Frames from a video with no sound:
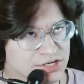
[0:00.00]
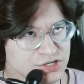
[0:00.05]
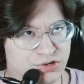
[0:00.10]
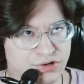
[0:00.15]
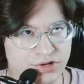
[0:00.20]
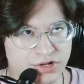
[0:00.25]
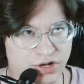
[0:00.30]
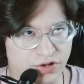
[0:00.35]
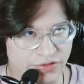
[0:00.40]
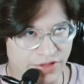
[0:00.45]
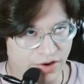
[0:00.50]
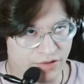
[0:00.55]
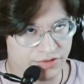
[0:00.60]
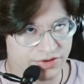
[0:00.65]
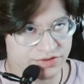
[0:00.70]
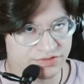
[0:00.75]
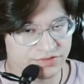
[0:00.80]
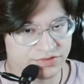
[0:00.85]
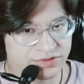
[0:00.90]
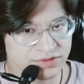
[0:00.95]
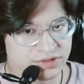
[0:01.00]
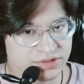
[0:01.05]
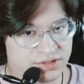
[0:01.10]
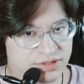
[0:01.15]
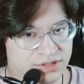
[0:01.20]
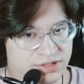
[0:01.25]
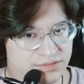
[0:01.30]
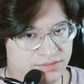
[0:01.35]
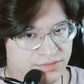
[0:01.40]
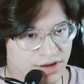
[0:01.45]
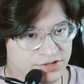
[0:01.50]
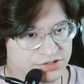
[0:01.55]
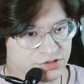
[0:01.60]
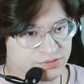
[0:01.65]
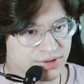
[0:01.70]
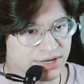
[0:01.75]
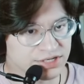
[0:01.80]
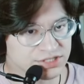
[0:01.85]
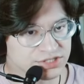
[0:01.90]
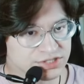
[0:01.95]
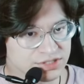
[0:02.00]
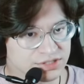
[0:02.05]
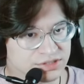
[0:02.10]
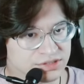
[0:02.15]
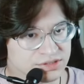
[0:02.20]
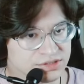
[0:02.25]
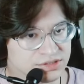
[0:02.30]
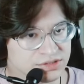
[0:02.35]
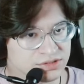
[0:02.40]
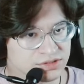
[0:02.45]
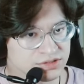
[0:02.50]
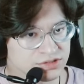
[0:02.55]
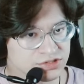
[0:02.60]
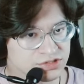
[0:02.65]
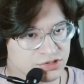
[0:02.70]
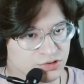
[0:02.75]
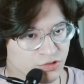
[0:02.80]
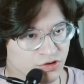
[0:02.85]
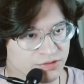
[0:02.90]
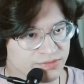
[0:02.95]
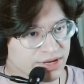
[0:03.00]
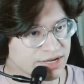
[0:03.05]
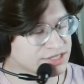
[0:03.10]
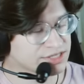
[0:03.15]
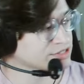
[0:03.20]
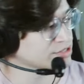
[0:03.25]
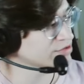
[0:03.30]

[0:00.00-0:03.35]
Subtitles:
you could call narrative, puzzle-based, story-based. They're